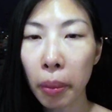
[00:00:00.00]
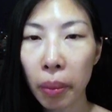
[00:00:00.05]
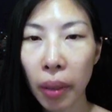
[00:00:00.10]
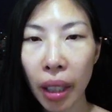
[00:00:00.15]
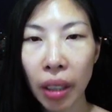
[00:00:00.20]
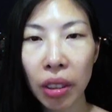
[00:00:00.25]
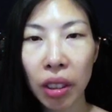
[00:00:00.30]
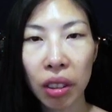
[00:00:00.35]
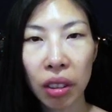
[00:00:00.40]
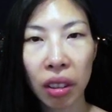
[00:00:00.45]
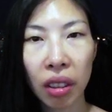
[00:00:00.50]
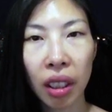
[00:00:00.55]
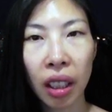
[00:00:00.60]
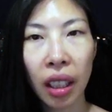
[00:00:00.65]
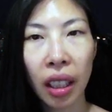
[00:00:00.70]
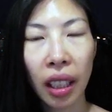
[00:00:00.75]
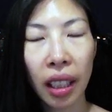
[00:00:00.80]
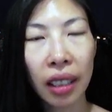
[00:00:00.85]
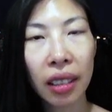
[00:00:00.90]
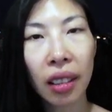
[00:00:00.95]
browser
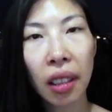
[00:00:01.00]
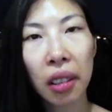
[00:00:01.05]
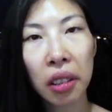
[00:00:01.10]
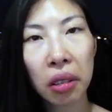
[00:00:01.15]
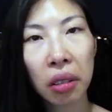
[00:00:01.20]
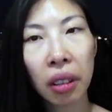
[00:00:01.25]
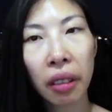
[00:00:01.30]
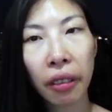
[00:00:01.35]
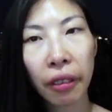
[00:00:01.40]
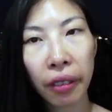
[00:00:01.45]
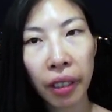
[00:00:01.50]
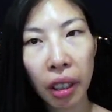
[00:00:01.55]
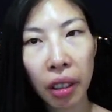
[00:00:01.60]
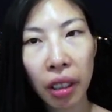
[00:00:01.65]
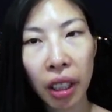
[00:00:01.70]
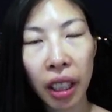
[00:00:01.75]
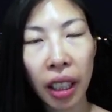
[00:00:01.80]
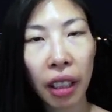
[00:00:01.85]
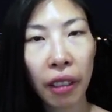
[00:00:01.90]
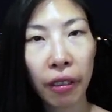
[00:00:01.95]
is also a very
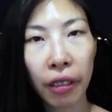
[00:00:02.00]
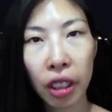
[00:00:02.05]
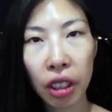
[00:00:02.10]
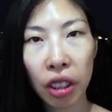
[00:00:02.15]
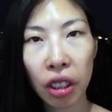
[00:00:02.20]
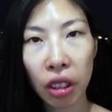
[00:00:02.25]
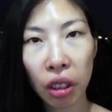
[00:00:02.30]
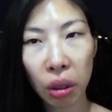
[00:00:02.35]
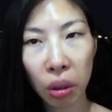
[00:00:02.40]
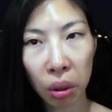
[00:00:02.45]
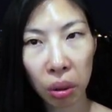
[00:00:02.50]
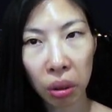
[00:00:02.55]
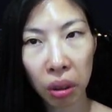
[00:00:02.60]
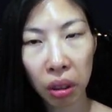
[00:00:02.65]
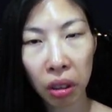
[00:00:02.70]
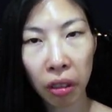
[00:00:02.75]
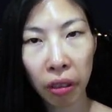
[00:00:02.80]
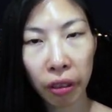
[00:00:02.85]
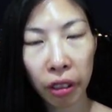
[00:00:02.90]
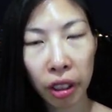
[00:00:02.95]
efficient
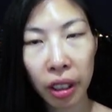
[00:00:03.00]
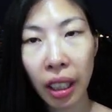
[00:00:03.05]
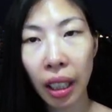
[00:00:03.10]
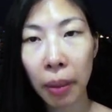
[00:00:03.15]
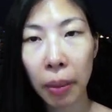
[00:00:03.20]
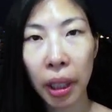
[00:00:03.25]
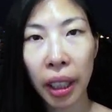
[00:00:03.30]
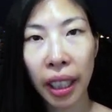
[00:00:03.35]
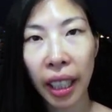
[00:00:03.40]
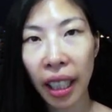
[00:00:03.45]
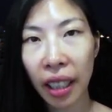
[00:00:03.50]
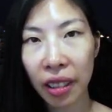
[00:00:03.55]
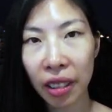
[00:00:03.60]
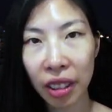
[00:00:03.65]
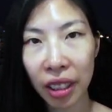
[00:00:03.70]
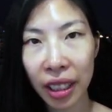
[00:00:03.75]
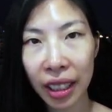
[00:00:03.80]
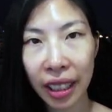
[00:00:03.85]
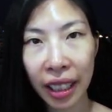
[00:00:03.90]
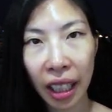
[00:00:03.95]
tool for typing
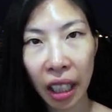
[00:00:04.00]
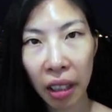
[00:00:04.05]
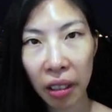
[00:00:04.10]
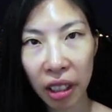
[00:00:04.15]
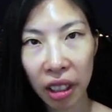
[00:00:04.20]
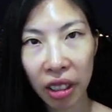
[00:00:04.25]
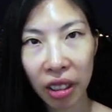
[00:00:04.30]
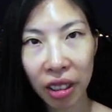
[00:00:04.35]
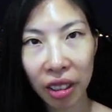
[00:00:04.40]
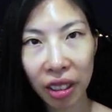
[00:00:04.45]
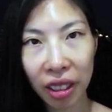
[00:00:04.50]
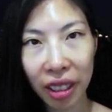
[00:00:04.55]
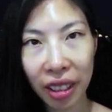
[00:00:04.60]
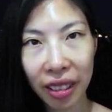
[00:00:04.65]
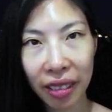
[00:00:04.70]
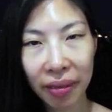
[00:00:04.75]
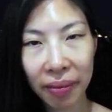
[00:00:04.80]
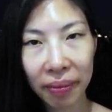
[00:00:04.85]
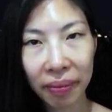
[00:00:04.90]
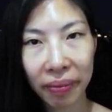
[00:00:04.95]
Cantonese characters.
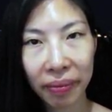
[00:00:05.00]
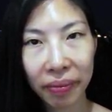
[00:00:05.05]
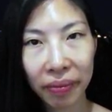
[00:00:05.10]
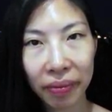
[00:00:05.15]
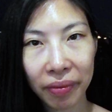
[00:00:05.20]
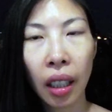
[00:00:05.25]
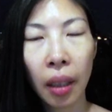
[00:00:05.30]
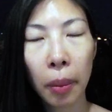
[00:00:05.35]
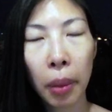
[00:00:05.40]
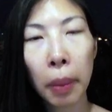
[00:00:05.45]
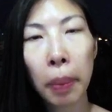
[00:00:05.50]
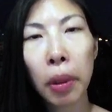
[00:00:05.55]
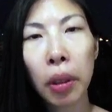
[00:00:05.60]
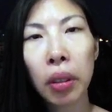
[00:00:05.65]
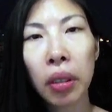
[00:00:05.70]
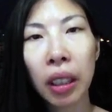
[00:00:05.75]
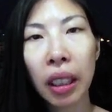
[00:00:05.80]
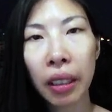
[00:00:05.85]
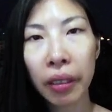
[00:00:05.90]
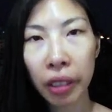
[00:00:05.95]
People who
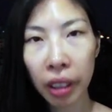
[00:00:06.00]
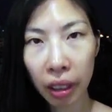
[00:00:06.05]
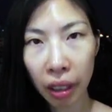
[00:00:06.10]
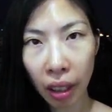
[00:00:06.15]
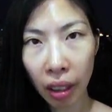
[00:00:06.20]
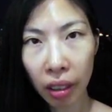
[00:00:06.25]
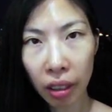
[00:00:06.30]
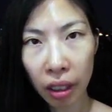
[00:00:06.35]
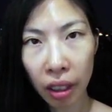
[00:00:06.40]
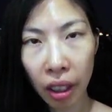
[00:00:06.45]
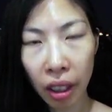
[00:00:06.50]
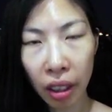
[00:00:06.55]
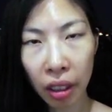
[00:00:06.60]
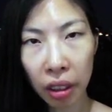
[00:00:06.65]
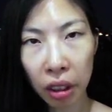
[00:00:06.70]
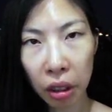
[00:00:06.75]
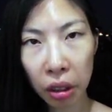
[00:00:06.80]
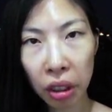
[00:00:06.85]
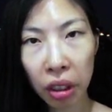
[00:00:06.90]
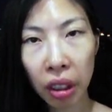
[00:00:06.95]
live in Hong Kong
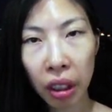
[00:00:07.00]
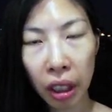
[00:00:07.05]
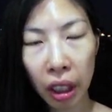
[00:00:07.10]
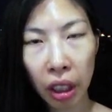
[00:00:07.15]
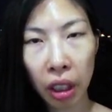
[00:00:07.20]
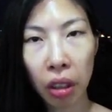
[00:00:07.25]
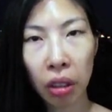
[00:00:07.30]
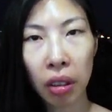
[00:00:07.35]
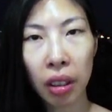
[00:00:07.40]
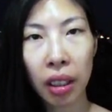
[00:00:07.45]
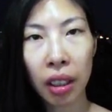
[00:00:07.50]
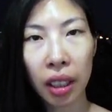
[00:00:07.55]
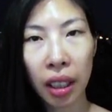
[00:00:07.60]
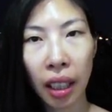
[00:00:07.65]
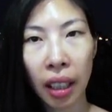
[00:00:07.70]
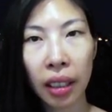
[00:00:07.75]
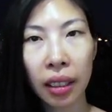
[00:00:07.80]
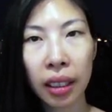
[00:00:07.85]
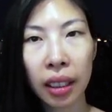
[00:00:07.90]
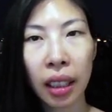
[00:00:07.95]
usually use
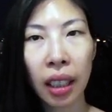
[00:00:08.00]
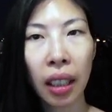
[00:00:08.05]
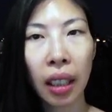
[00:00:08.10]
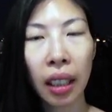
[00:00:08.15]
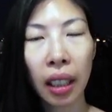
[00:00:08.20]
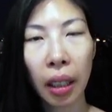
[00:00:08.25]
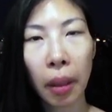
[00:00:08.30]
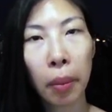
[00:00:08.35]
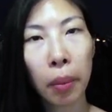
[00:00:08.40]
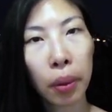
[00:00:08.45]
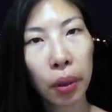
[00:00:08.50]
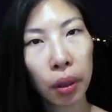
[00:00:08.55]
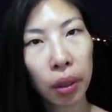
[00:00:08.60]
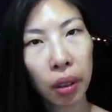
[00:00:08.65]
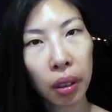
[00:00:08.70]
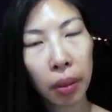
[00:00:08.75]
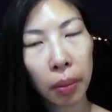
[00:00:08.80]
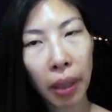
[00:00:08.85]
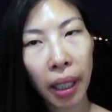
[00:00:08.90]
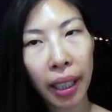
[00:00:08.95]
Changjie input
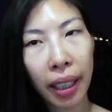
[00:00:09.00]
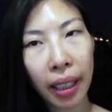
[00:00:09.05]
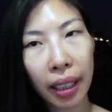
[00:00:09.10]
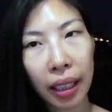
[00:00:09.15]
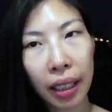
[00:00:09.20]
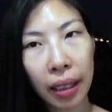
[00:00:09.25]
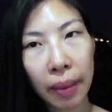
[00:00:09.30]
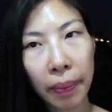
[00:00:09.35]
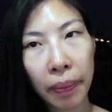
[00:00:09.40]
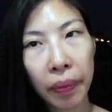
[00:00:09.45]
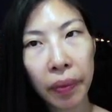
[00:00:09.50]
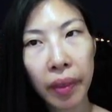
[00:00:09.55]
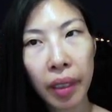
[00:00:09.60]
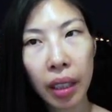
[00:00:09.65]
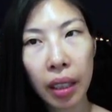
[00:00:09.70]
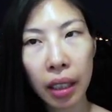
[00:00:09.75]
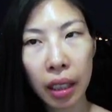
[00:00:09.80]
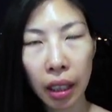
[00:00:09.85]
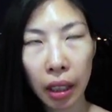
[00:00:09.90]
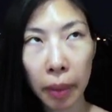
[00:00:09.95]
method,
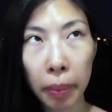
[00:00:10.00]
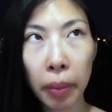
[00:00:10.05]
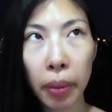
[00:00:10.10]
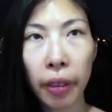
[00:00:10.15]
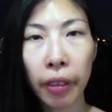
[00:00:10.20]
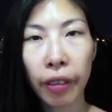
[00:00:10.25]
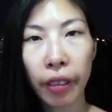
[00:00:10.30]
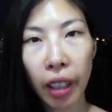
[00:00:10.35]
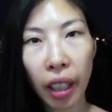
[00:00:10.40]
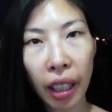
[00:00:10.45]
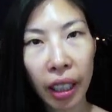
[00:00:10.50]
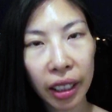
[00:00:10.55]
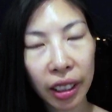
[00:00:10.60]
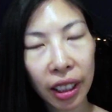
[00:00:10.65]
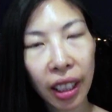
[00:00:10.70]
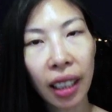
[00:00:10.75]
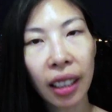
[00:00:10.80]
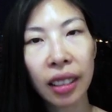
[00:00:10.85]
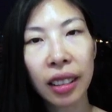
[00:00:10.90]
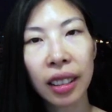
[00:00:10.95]
Simplify
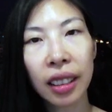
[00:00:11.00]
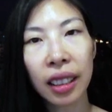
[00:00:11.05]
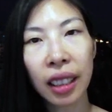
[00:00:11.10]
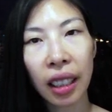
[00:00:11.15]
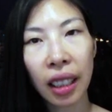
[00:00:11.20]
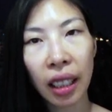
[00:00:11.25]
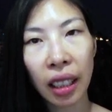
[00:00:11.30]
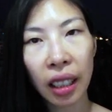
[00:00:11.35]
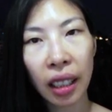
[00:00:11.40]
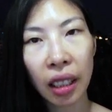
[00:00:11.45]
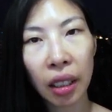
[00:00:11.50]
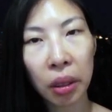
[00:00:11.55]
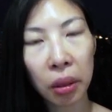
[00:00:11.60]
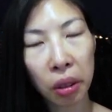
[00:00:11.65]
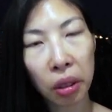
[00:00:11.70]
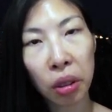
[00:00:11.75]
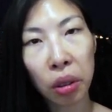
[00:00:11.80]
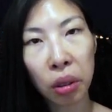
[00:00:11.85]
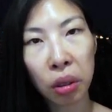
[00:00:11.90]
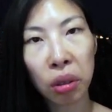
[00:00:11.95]
Changjie or
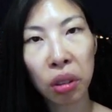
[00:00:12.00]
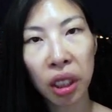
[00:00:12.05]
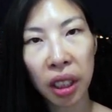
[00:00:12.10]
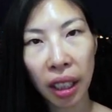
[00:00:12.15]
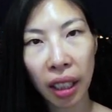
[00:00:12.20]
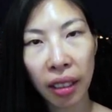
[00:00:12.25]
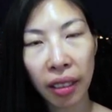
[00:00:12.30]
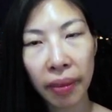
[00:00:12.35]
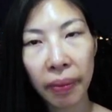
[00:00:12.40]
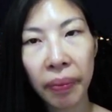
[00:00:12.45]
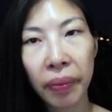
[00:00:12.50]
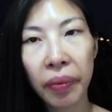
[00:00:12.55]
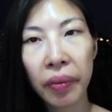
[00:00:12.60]
Su Chang,